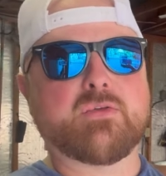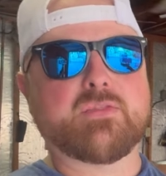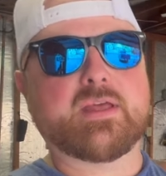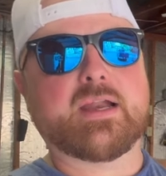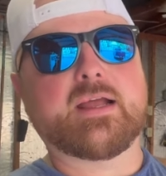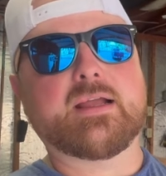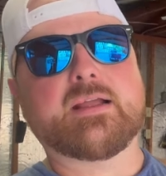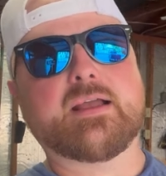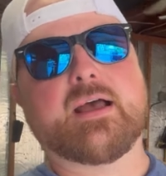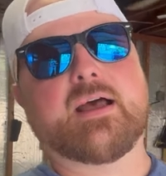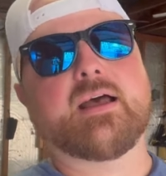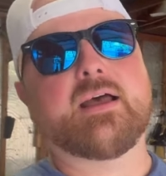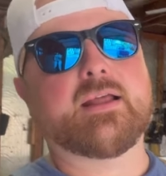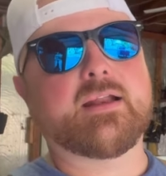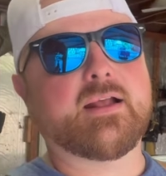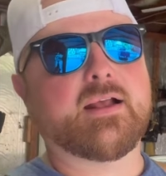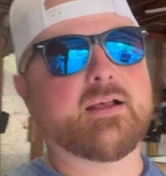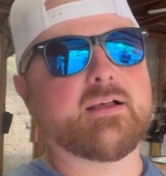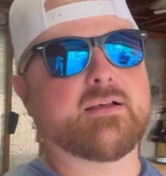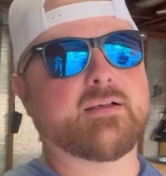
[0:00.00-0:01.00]
that I
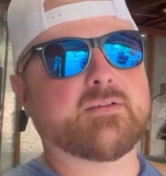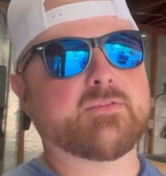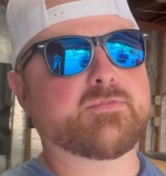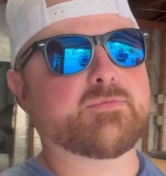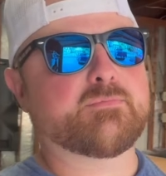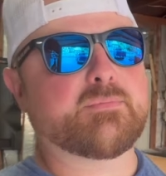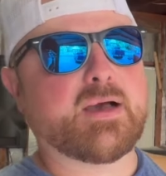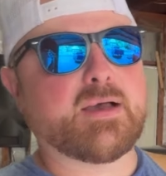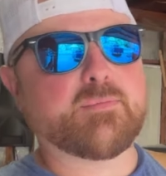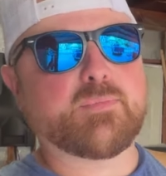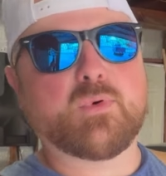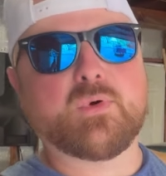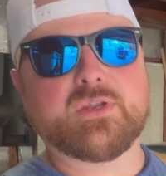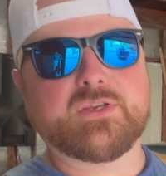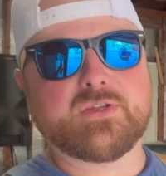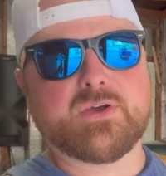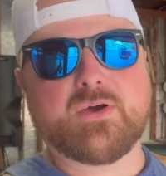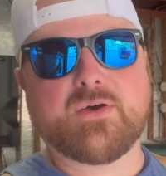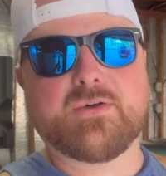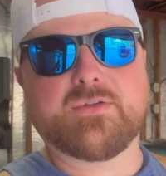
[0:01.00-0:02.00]
got of my boy
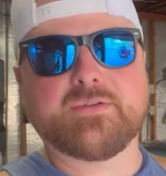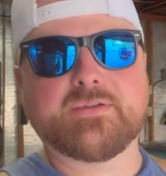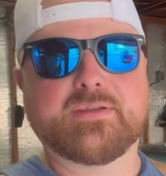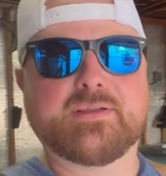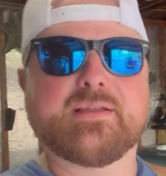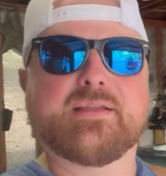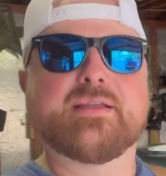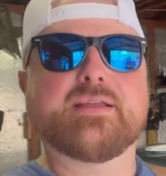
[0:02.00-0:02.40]
Dalton